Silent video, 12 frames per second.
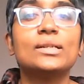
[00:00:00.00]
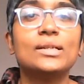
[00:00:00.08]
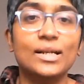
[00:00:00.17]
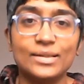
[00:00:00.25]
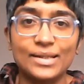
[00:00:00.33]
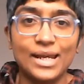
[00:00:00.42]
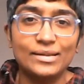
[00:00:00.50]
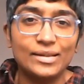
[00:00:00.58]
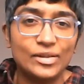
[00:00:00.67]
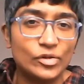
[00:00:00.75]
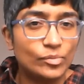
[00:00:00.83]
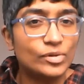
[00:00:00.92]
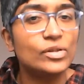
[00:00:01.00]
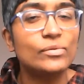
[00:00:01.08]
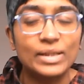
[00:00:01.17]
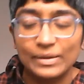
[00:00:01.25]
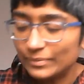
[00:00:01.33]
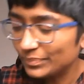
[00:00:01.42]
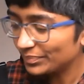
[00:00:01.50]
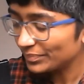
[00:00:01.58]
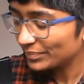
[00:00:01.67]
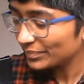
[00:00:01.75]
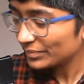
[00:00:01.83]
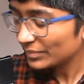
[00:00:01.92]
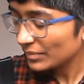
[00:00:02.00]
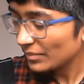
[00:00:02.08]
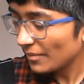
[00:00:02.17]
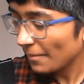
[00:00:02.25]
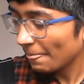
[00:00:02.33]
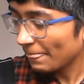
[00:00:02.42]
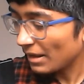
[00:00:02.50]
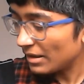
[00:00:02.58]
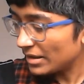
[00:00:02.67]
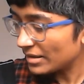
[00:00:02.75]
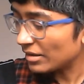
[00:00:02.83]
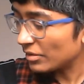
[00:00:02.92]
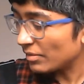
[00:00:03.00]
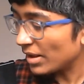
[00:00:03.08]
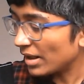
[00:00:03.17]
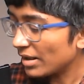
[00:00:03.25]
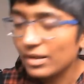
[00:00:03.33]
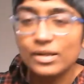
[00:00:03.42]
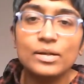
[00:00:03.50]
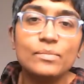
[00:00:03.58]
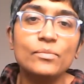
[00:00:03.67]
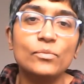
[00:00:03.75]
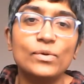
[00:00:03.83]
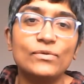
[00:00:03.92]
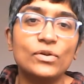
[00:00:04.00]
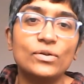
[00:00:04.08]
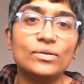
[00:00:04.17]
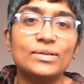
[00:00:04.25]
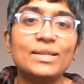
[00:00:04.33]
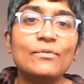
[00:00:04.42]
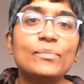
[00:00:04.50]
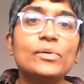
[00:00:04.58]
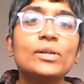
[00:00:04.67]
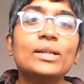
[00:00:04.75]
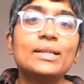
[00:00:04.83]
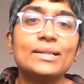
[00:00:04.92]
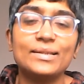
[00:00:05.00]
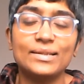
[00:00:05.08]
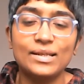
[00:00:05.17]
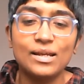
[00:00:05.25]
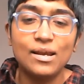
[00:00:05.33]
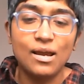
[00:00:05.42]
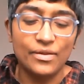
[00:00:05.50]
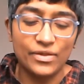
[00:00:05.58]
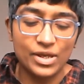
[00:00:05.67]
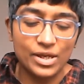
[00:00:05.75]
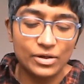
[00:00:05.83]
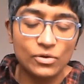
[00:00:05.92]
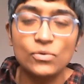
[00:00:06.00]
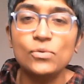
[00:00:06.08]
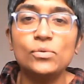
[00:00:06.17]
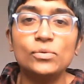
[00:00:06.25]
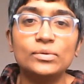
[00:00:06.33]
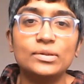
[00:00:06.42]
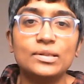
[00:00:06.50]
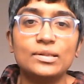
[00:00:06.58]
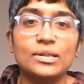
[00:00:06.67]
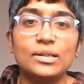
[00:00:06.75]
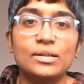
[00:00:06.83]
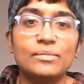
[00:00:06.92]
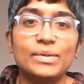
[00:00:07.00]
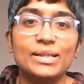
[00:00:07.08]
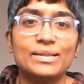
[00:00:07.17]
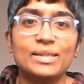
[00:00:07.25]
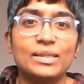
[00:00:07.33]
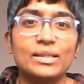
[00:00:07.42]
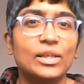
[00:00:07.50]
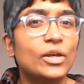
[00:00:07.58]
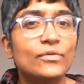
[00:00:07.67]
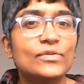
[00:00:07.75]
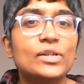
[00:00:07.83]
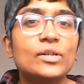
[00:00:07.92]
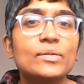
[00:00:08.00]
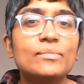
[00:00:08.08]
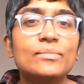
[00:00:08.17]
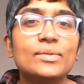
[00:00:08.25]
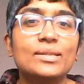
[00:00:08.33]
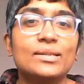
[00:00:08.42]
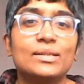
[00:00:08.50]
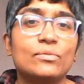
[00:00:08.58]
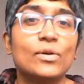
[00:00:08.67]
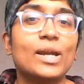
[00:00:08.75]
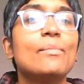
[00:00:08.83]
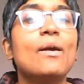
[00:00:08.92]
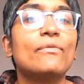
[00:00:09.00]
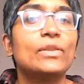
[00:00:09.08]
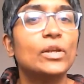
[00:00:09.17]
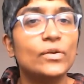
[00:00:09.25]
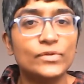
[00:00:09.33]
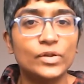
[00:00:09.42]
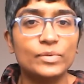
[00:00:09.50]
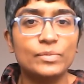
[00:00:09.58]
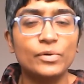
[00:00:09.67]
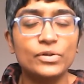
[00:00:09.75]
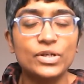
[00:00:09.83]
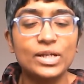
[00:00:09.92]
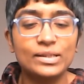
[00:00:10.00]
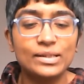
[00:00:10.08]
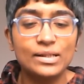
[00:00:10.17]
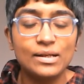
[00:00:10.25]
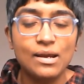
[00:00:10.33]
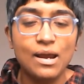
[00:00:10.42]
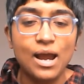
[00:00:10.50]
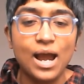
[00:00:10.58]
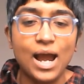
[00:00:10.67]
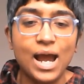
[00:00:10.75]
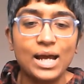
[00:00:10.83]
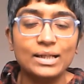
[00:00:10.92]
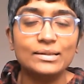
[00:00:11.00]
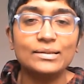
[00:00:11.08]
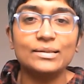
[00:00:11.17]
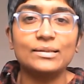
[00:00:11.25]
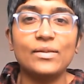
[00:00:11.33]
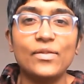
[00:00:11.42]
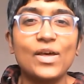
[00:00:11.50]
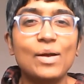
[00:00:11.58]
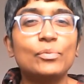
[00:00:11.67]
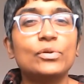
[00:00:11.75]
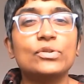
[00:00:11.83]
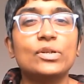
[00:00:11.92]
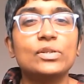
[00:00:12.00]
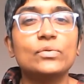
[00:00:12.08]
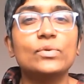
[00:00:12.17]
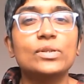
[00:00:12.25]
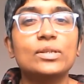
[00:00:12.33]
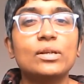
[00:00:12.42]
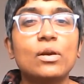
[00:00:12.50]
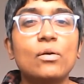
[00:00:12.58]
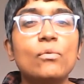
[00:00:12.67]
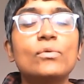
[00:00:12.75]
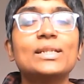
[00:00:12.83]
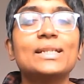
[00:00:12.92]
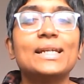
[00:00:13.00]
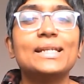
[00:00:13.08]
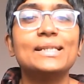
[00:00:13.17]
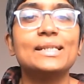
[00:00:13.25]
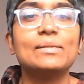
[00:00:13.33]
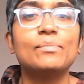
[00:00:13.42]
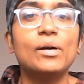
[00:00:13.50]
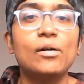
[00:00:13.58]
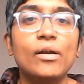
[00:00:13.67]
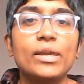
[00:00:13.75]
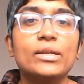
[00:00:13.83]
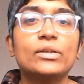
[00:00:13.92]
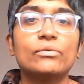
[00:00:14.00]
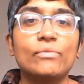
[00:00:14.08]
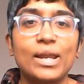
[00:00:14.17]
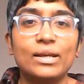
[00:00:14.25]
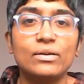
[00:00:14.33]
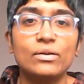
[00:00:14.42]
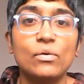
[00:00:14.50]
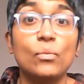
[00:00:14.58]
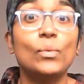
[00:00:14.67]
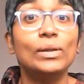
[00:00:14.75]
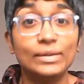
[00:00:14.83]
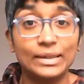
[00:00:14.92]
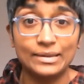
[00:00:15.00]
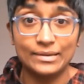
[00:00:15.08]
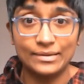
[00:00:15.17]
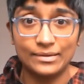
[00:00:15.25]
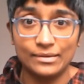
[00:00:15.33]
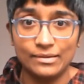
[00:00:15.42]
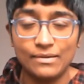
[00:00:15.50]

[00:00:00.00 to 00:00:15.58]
has ended up doing. So we've got seven booklets. They're called it's the Lifetimes. It's what came out of the Lifetimes project, and that project was coordinated by Greg Wilkinson.